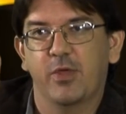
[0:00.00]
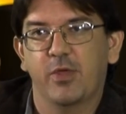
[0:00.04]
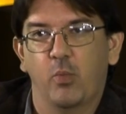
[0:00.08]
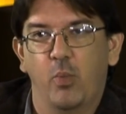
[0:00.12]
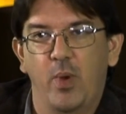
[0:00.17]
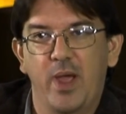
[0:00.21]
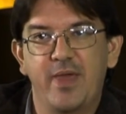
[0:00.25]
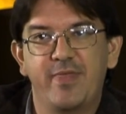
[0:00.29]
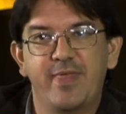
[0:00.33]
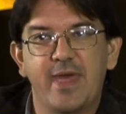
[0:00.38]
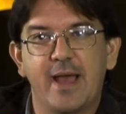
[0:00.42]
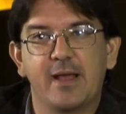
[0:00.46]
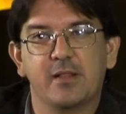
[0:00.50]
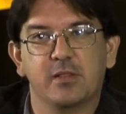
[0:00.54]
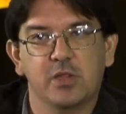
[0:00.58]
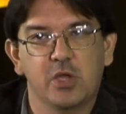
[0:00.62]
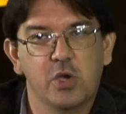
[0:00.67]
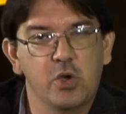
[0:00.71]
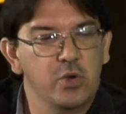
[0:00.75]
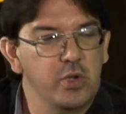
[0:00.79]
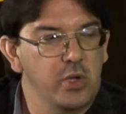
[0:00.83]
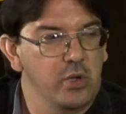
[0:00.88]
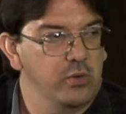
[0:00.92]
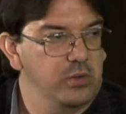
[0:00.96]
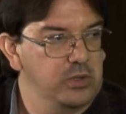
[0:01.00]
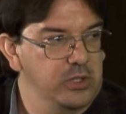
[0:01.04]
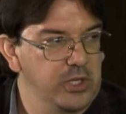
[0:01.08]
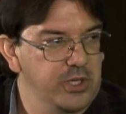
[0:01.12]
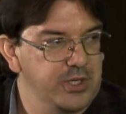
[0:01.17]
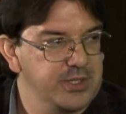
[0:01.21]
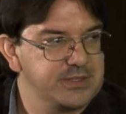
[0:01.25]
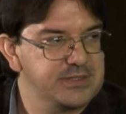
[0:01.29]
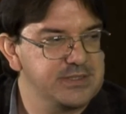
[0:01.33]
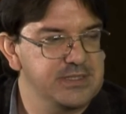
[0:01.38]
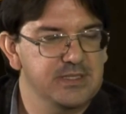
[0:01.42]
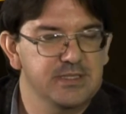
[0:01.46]
The way that logo
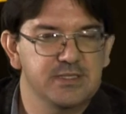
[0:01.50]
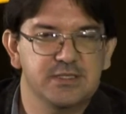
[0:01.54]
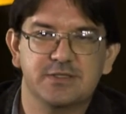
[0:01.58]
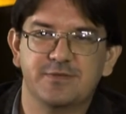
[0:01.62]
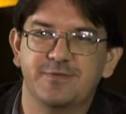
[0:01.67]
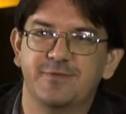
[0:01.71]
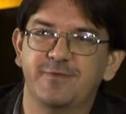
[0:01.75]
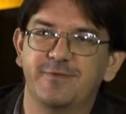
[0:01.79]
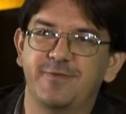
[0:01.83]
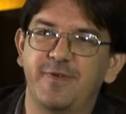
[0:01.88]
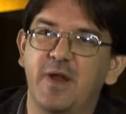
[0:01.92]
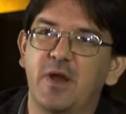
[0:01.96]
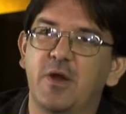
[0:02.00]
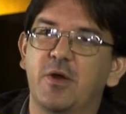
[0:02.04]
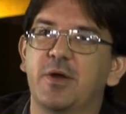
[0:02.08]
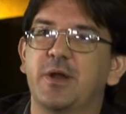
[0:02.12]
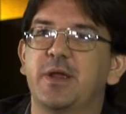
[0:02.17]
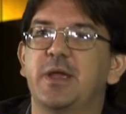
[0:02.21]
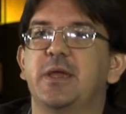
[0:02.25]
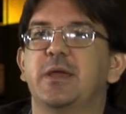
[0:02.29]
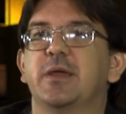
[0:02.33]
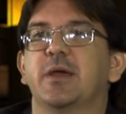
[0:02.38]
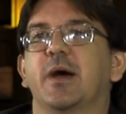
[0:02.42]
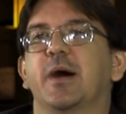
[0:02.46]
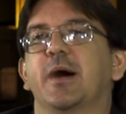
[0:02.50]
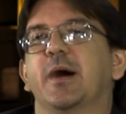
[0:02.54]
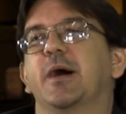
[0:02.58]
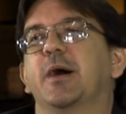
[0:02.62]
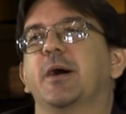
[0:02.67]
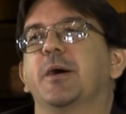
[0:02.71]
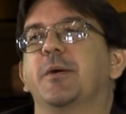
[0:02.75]
looks is very,